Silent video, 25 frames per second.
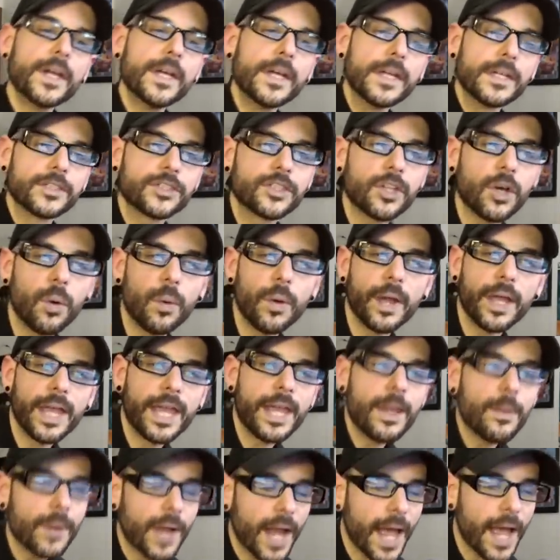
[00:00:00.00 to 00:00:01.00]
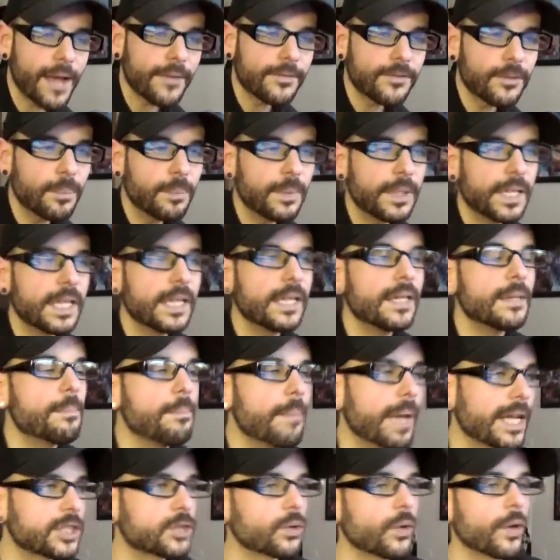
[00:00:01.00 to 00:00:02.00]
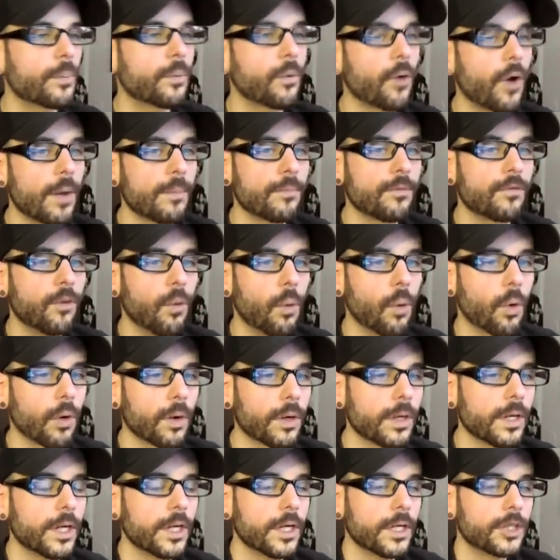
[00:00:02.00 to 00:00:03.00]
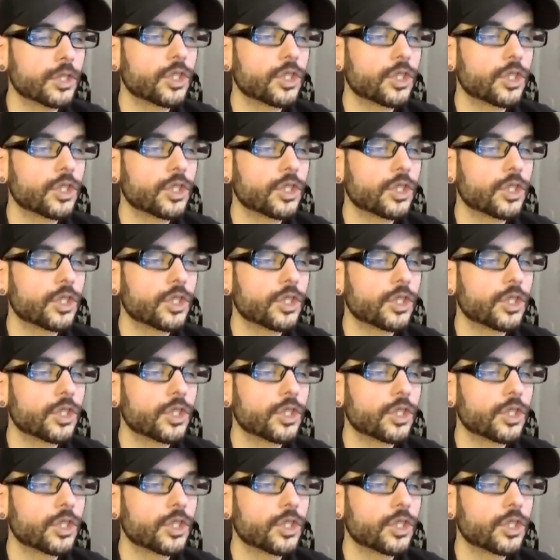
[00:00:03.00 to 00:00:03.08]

So it would have to be Metroid Prime 4